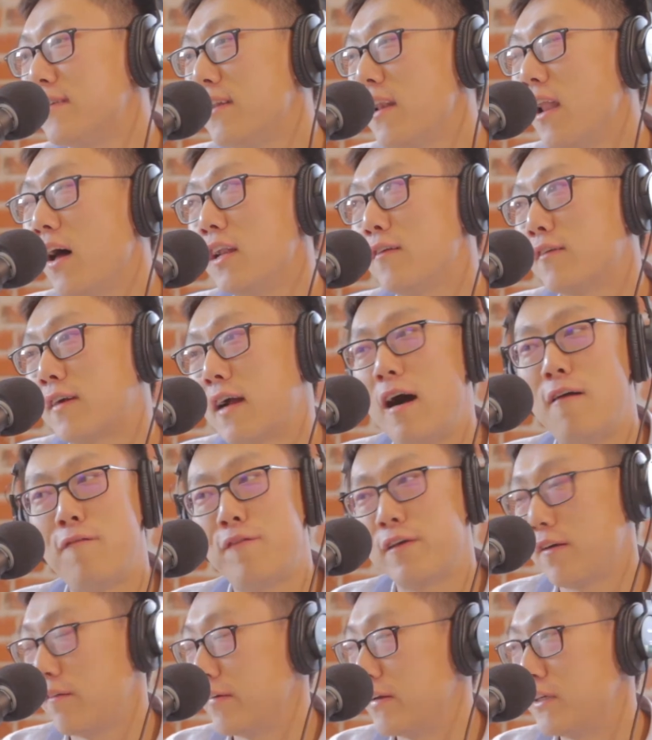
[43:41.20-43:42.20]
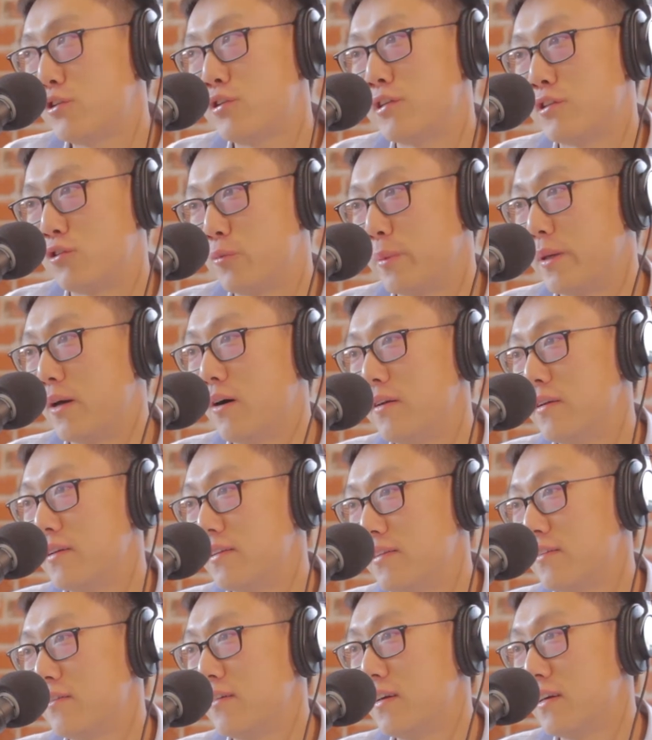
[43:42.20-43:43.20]
a lot of conflict of interest, to be
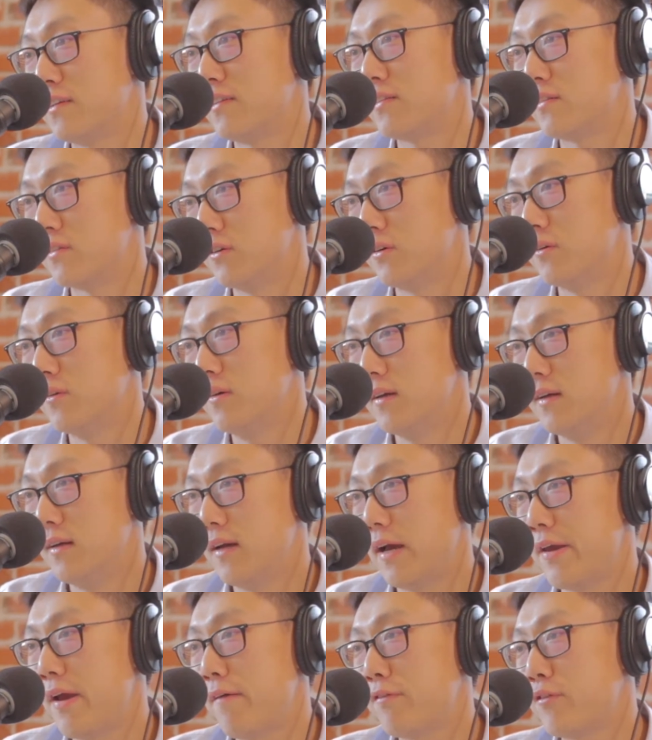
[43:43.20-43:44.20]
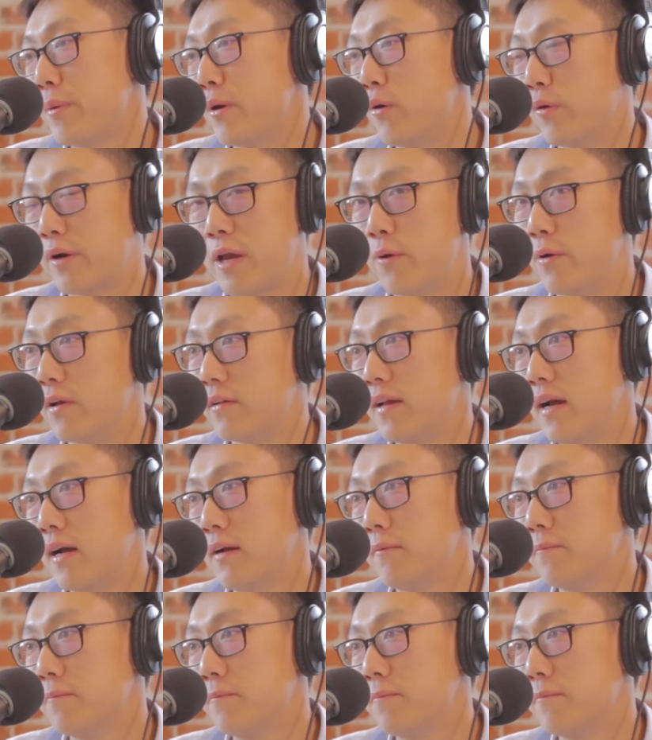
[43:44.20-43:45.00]
honest, right? So. You have to be okay with that.